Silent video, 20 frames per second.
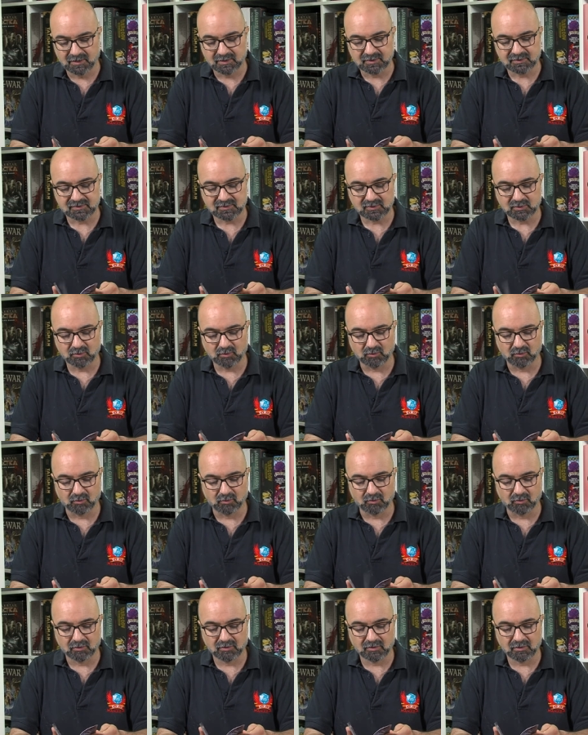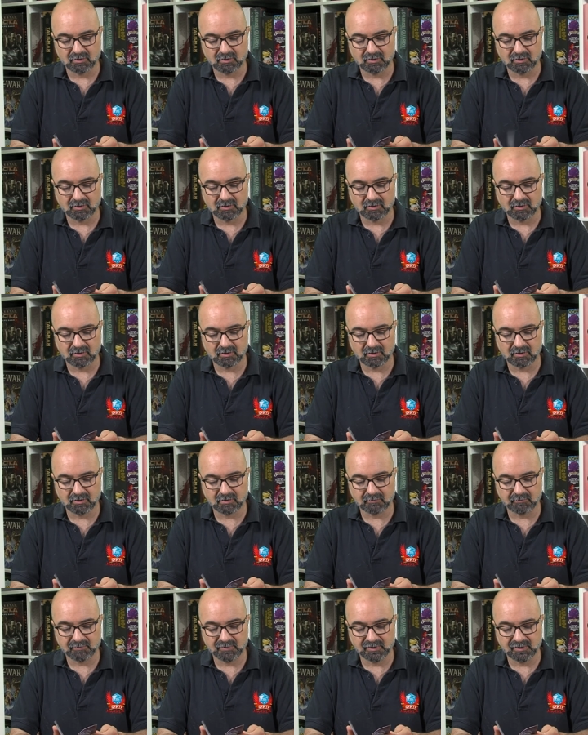So, uh,
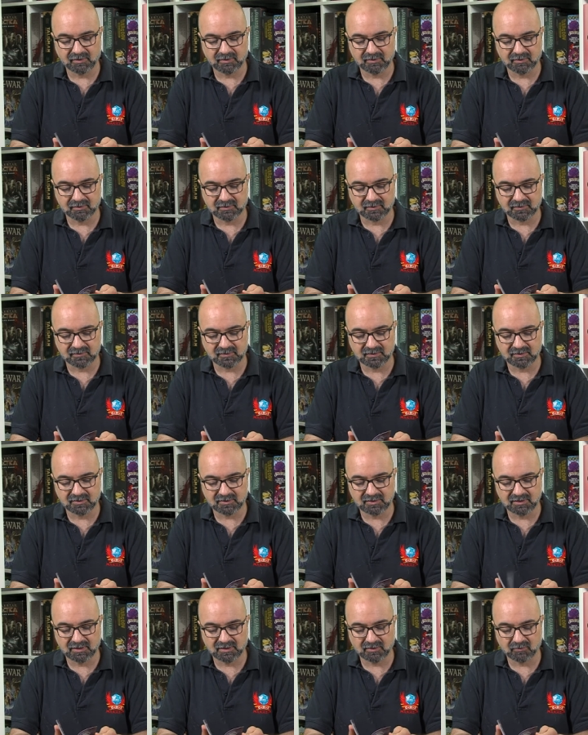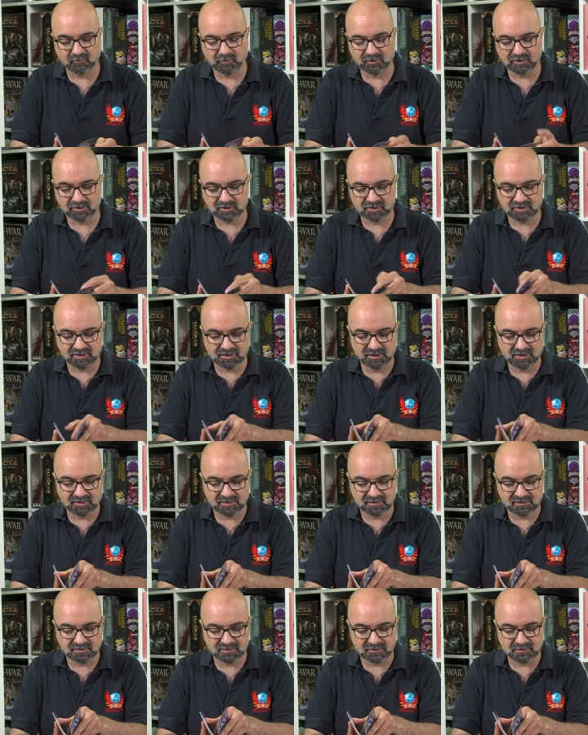because each language
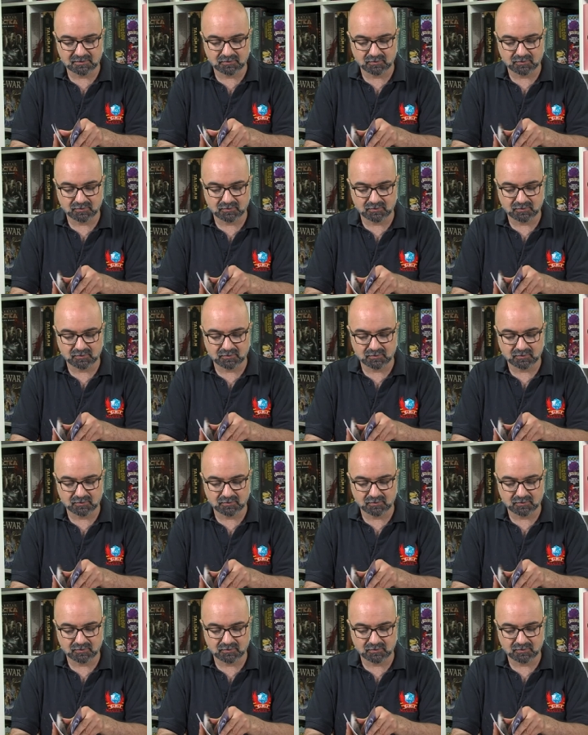takes